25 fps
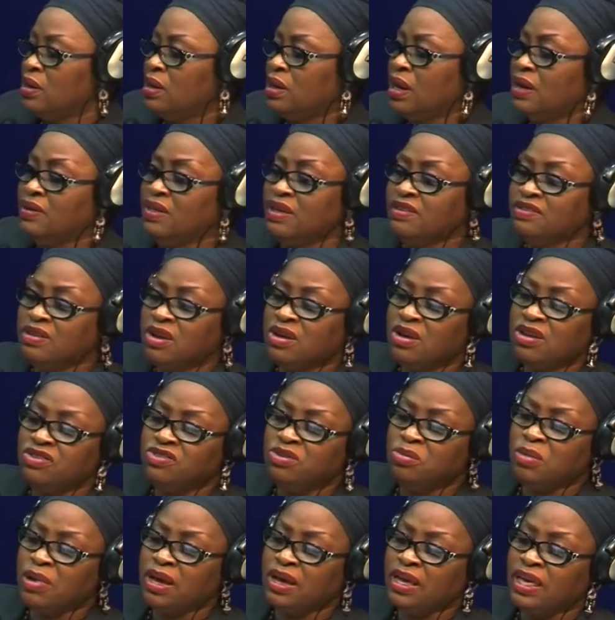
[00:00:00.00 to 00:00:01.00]
Now, there's a
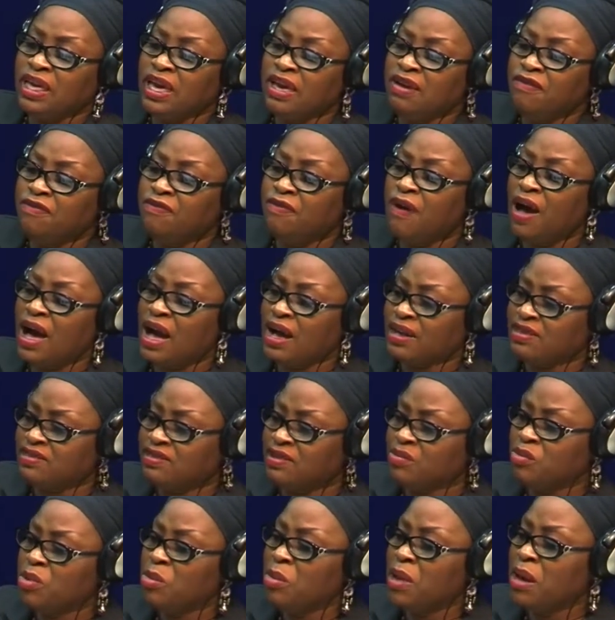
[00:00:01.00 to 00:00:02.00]
customer care
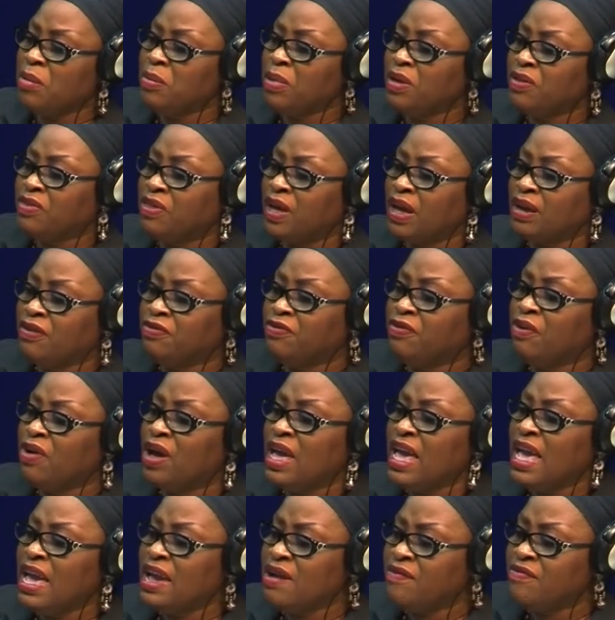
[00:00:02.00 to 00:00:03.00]
fact. Remember that for
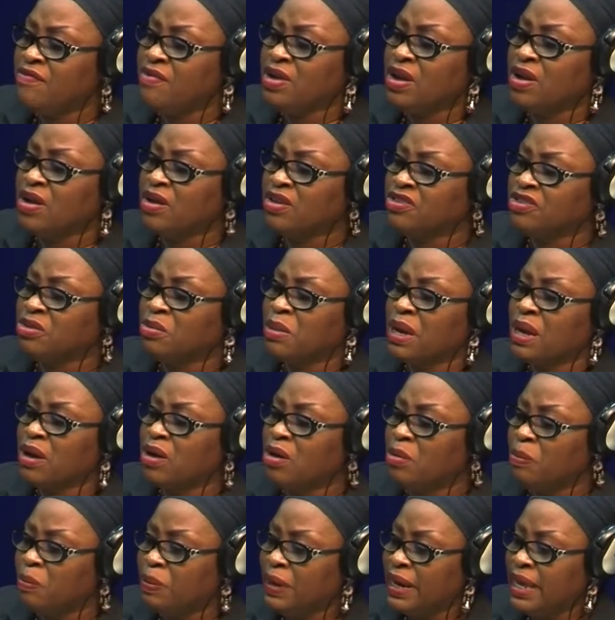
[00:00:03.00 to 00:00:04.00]
every customer
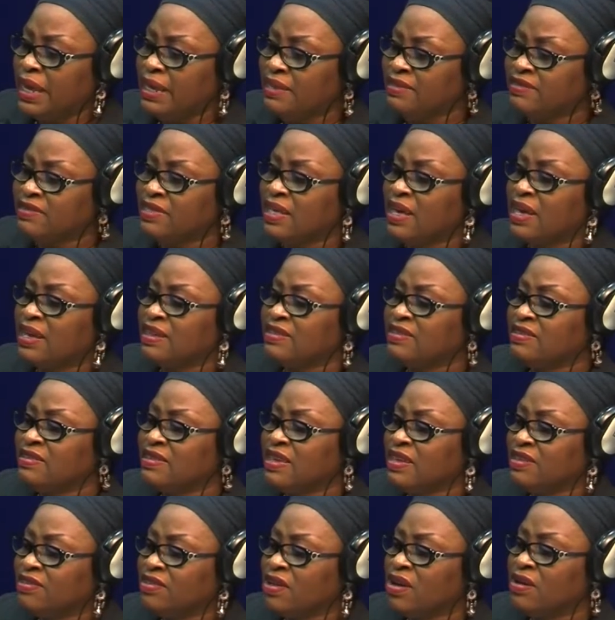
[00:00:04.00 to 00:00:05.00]
complaint, there are
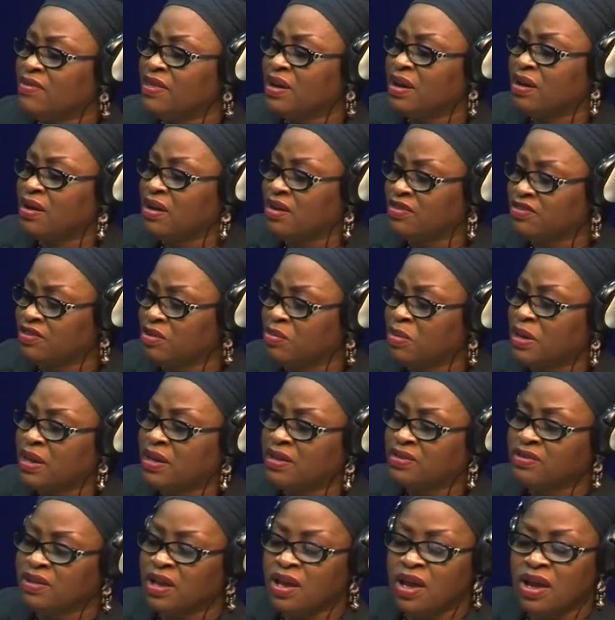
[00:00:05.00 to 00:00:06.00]
6 other
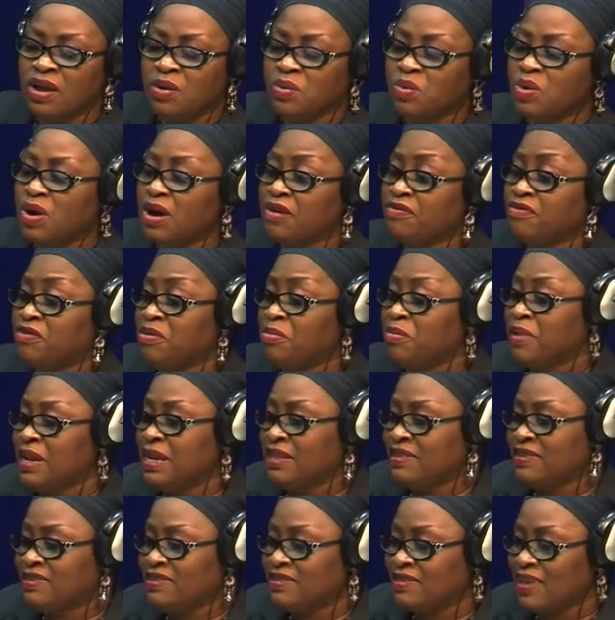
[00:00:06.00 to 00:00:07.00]
customers who have
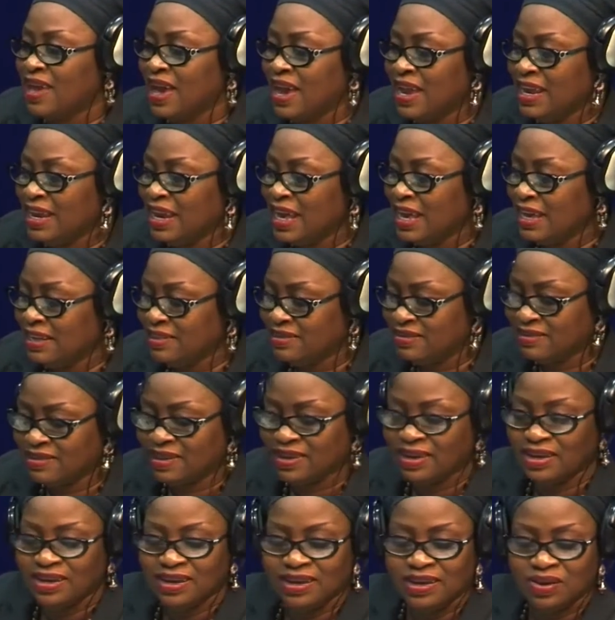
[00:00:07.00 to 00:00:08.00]
remained silent.
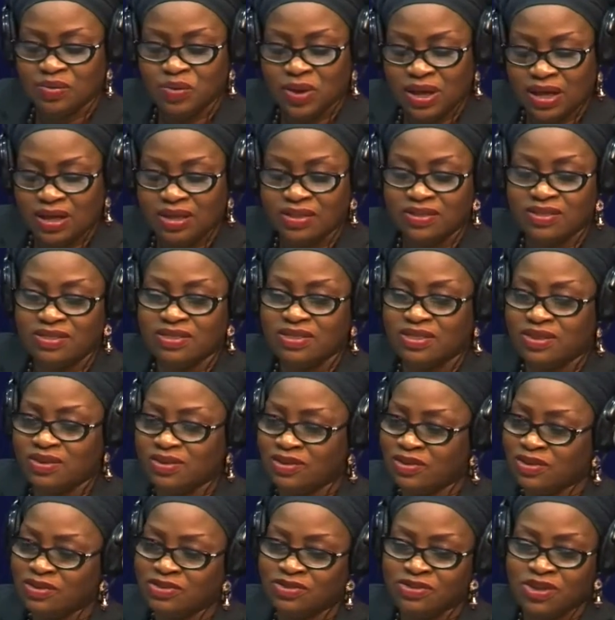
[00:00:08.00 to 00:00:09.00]
Well,
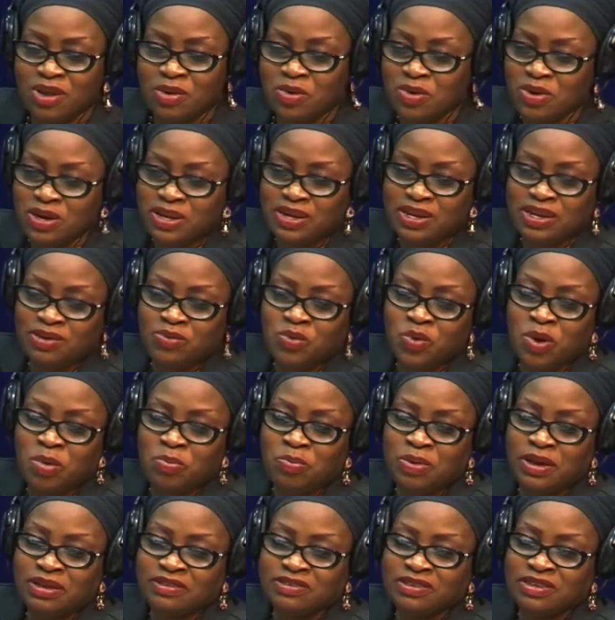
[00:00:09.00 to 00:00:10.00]
there's only
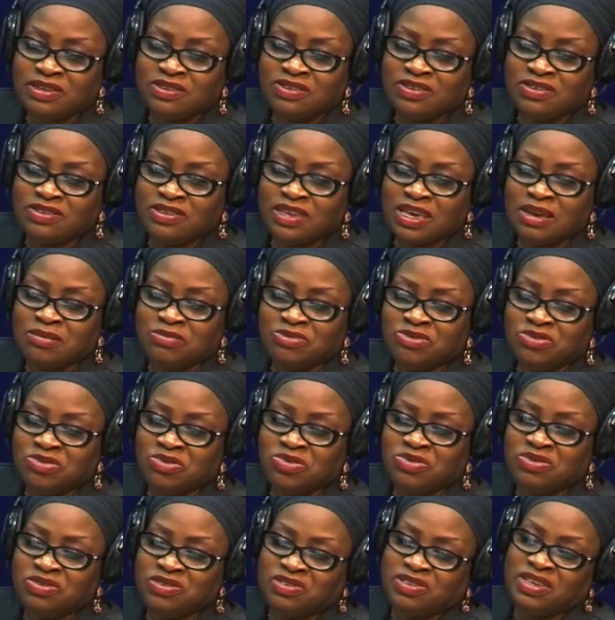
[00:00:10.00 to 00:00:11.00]
one person just came to
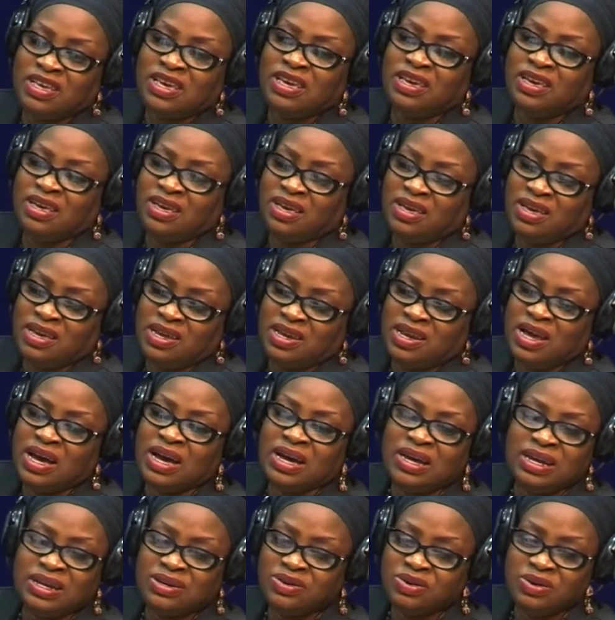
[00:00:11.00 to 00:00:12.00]
you to say,
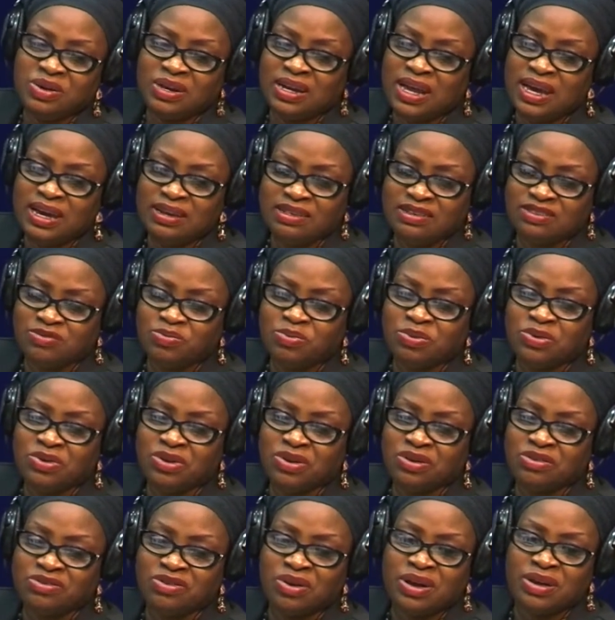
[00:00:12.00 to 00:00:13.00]
nah, I don't like this
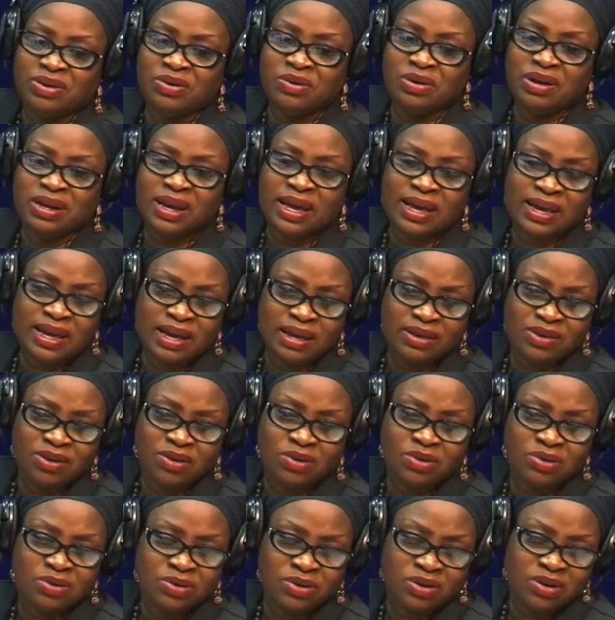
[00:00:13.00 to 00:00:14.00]
product, or I don't like
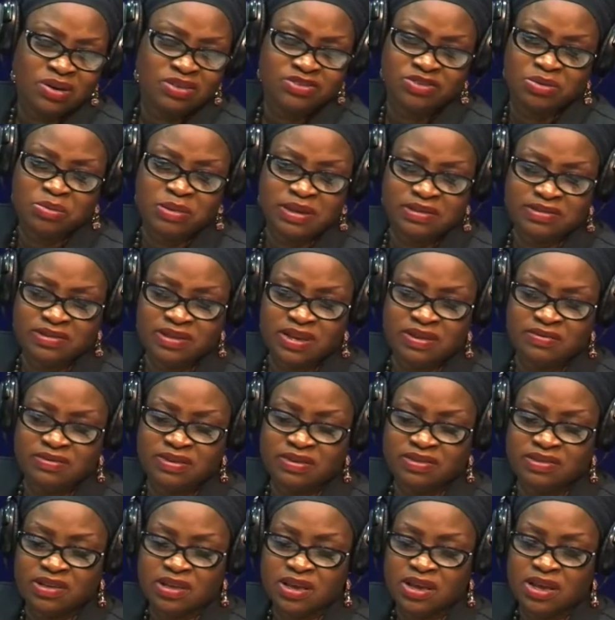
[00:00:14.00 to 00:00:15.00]
your customer
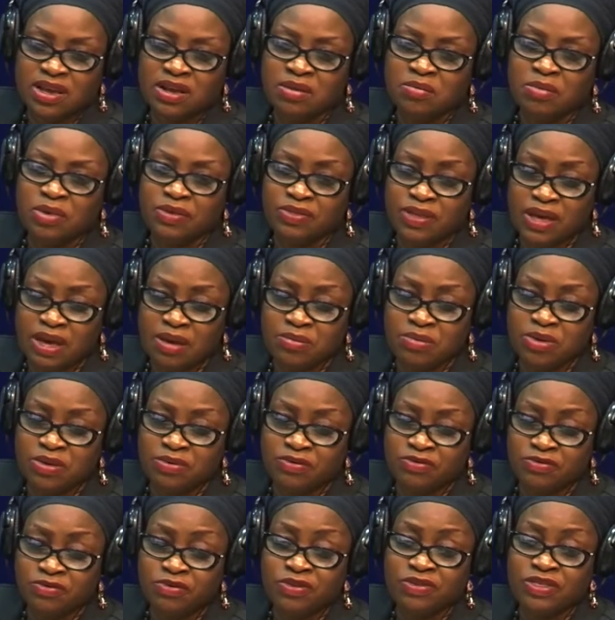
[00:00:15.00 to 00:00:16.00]
service. But then
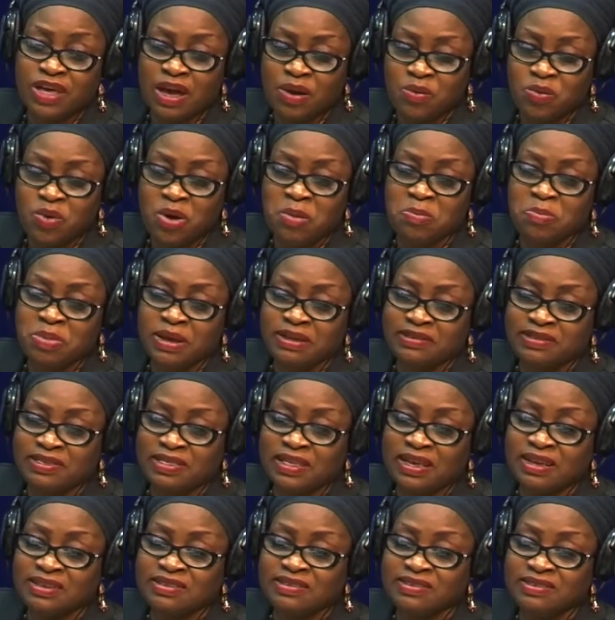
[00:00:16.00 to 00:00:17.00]
for that one person,
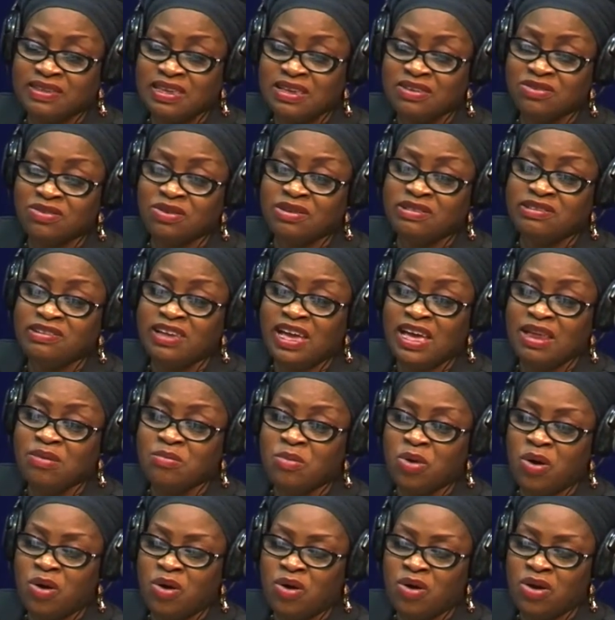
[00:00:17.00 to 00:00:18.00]
there are 6 or 10
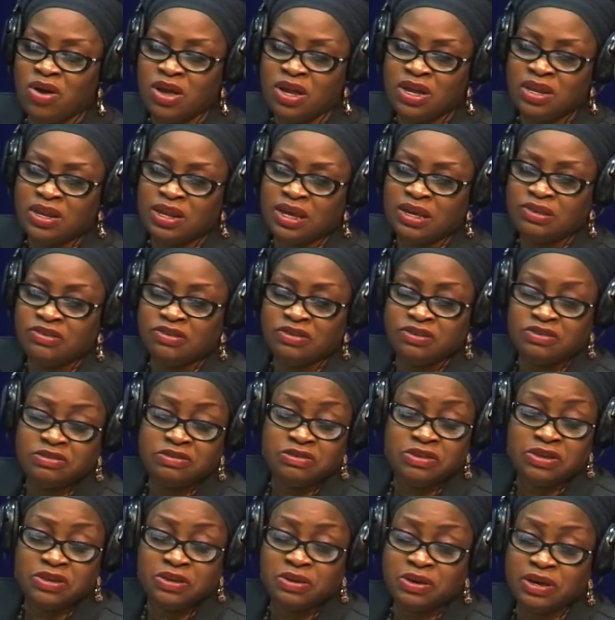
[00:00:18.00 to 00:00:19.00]
more that
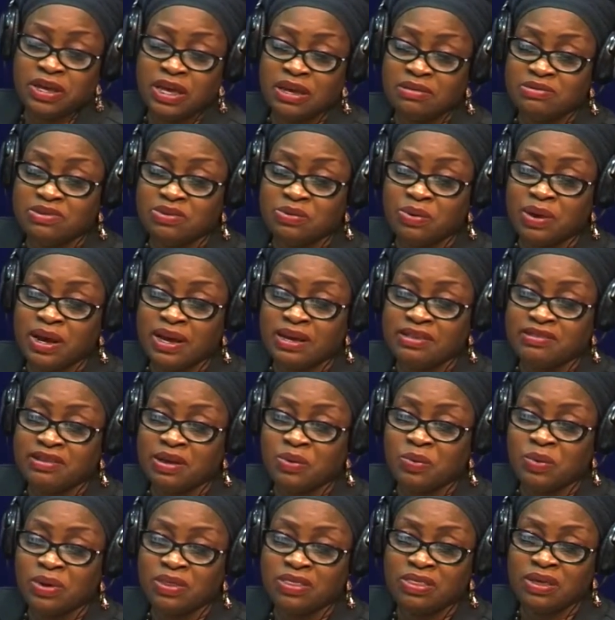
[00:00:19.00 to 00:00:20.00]
just, kept quiet
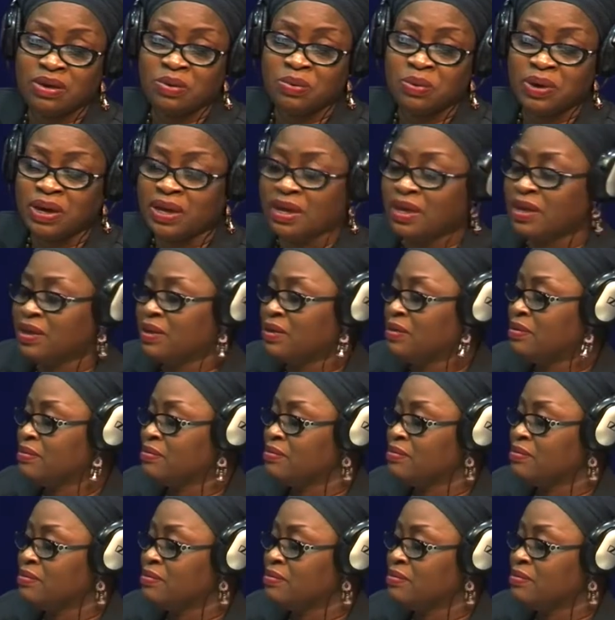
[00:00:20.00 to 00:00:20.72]
and went their way.